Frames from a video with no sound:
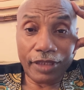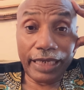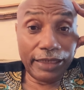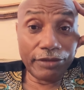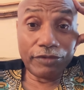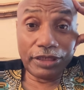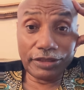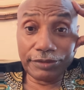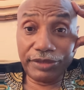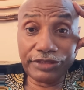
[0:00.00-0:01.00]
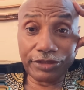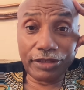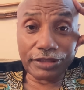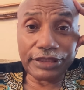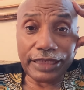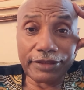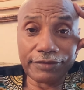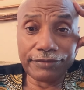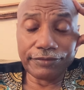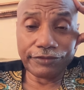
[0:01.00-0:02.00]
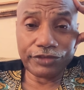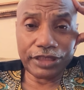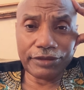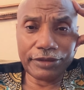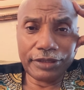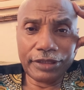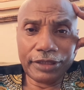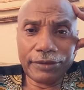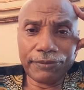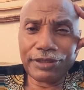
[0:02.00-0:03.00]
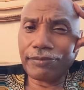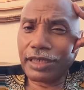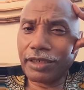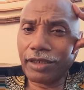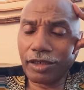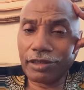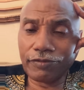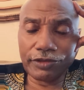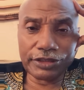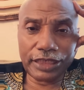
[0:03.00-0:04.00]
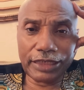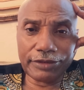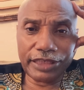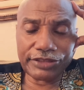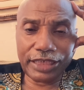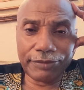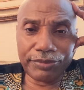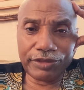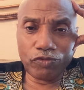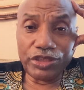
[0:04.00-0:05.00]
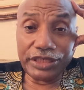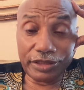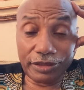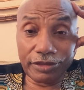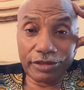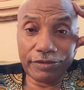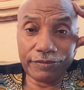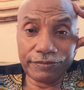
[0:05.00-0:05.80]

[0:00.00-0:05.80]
And it was a major heart attack, okay? But my heart was not has not been weakened